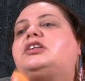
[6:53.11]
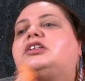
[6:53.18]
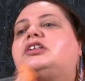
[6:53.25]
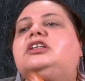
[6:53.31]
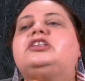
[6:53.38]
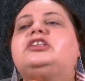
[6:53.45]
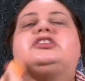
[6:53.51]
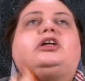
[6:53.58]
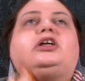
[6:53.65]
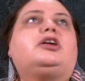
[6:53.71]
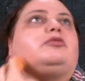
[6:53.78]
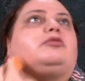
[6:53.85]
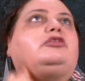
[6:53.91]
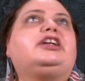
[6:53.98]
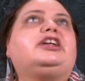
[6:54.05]
and then you start
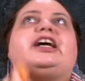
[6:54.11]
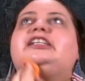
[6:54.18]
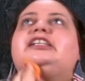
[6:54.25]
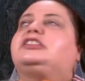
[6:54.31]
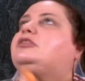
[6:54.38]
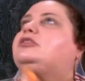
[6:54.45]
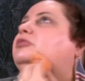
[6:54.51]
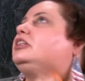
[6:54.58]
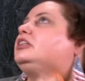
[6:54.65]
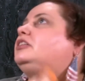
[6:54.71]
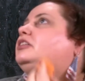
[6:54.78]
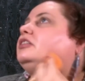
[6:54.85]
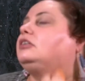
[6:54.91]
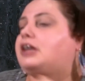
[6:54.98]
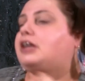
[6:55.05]
realizing, oh my!
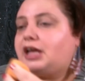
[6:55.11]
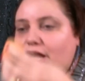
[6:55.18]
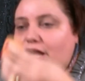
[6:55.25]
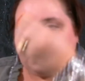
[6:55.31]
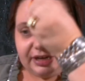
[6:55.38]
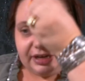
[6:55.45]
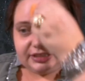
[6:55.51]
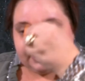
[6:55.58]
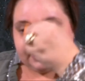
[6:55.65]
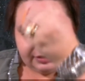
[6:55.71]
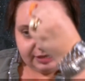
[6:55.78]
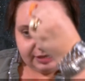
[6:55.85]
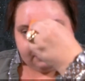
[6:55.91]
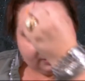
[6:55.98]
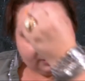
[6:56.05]
I mean, I still
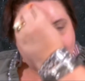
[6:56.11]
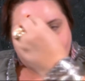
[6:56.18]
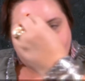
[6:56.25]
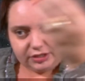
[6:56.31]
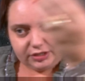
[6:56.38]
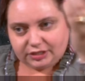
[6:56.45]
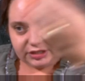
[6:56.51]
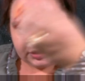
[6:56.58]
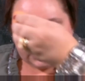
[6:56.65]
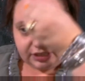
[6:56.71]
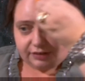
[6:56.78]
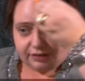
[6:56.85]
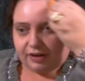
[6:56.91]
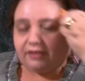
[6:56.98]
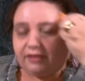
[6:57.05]
like my brush.
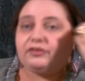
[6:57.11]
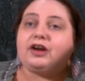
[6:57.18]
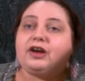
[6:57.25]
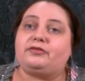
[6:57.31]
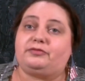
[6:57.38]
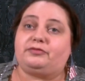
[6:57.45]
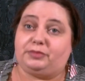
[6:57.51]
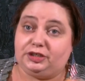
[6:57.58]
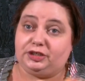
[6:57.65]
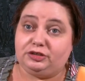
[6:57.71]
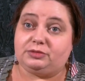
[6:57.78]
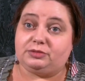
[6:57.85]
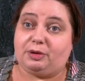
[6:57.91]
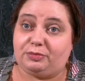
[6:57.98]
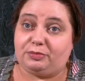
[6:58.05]
I, I, I've been
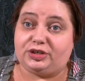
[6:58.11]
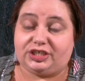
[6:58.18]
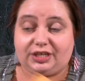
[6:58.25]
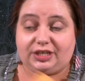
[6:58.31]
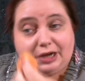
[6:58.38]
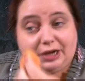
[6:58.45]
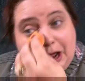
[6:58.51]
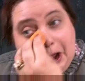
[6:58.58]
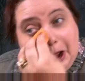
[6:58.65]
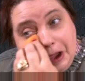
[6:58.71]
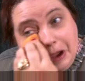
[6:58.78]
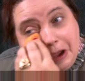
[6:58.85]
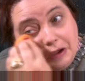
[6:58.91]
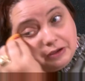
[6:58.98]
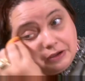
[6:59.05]
using my brush a
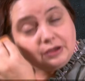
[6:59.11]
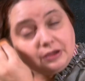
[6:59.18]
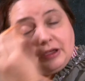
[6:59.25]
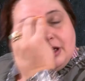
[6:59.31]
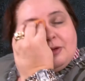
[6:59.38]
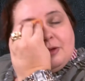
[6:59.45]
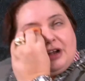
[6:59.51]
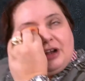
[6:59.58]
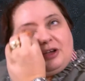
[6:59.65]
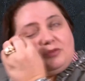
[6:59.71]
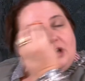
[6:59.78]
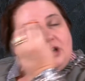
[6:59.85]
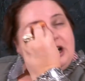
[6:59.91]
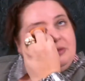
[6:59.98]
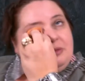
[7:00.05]
lot, but I
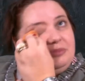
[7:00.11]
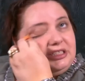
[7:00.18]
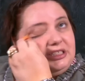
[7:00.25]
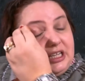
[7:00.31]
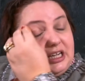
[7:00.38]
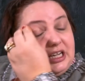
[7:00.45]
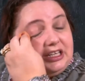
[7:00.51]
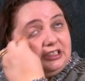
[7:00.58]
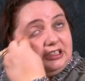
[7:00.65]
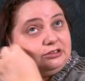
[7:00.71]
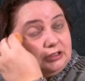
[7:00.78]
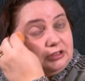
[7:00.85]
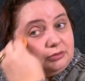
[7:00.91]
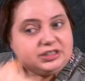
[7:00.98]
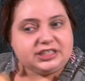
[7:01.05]
I miss kind of
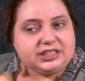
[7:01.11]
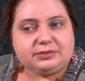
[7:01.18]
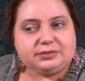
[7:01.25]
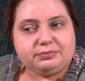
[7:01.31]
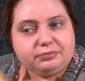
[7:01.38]
using my